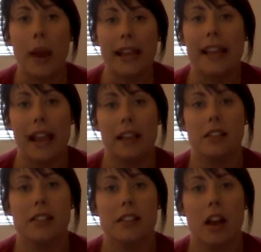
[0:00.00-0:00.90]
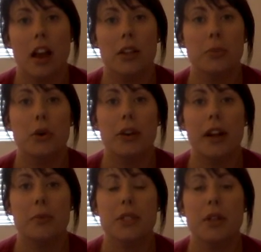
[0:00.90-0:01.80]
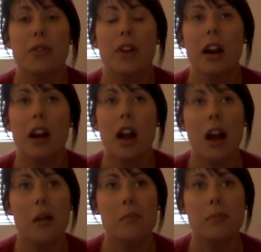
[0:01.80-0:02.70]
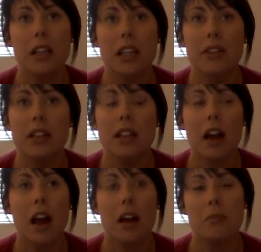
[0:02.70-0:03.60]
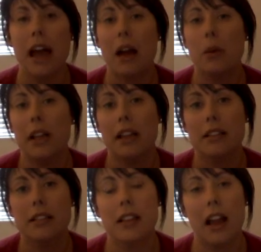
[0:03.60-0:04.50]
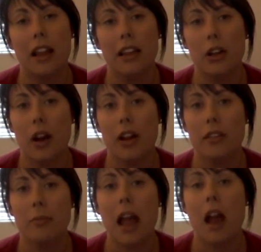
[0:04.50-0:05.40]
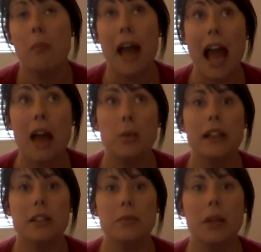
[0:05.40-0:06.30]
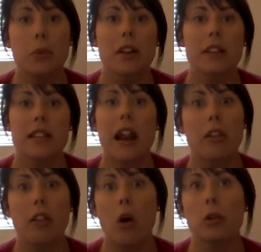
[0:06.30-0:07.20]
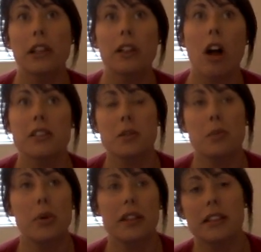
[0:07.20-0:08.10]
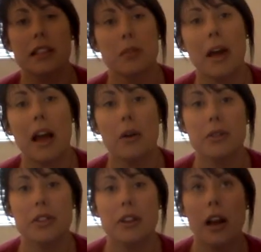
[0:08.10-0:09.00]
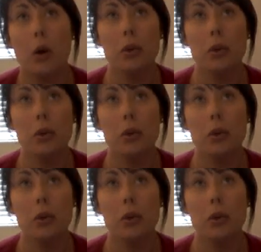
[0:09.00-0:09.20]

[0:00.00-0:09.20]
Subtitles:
weight gain on the program so far. Even on bad weeks, a bad week to me was that I only lost zero point 0.6 pounds, or I